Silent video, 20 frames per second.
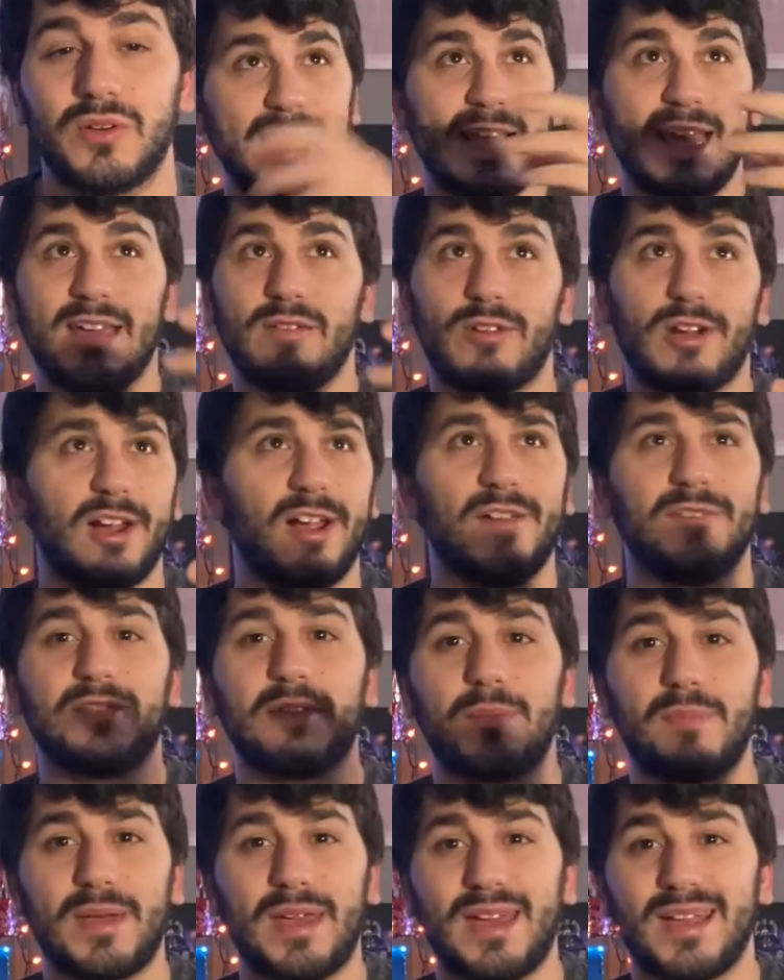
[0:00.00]
And right off the
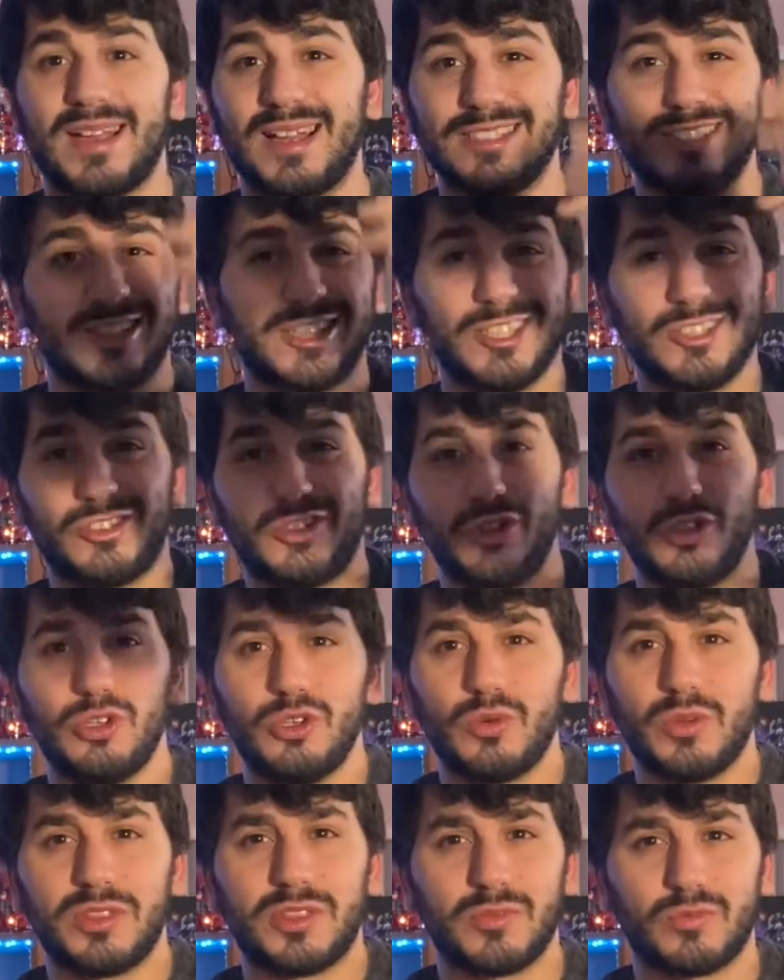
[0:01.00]
bat, I gotta say too,
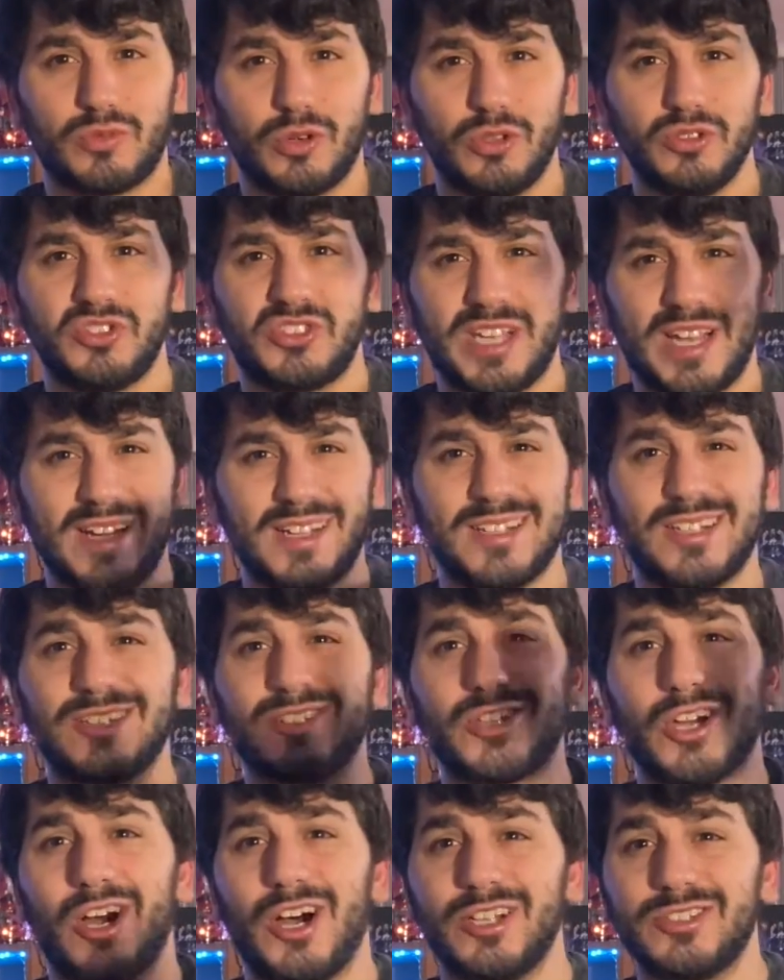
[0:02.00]
with the Rosario
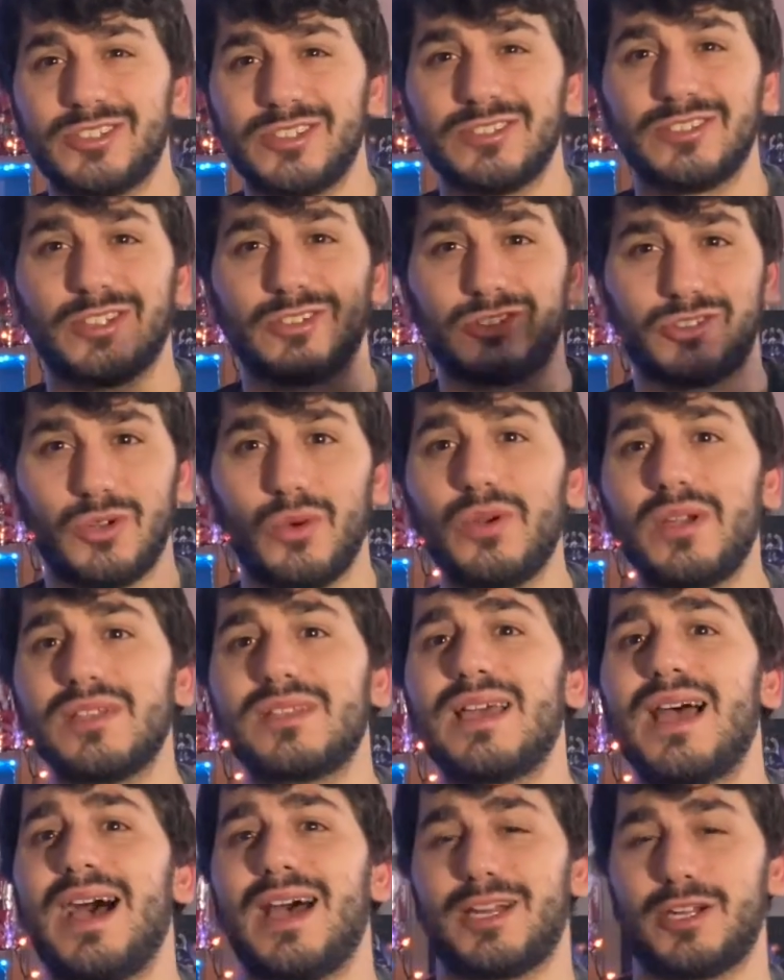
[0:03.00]
Dawson's Ahsoka
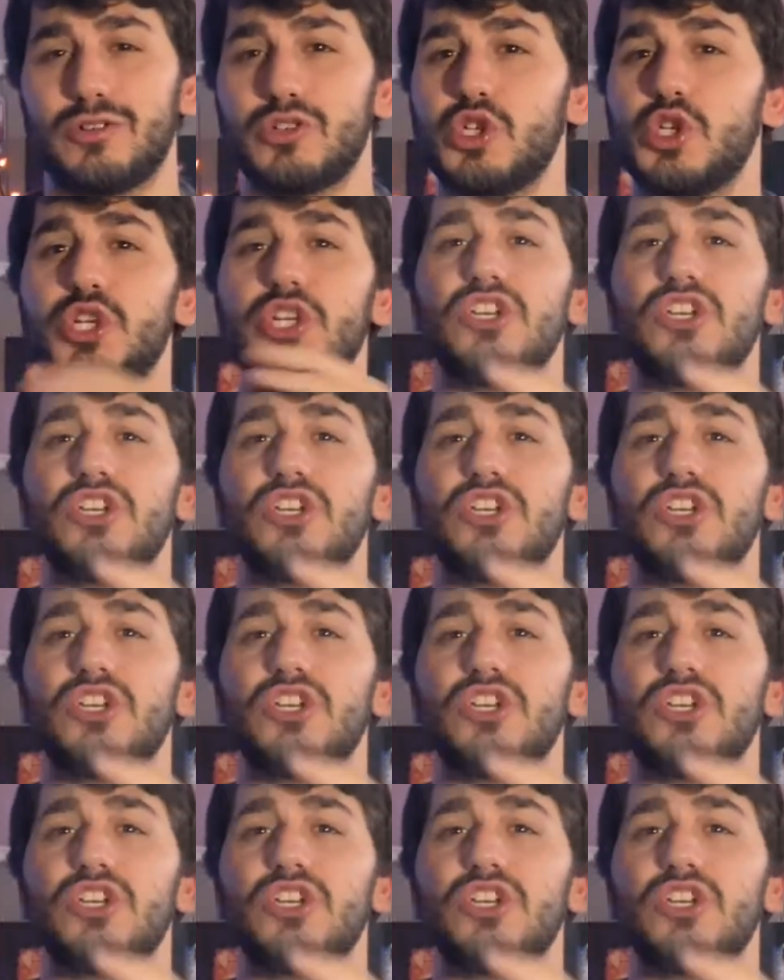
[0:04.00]
Tano, she is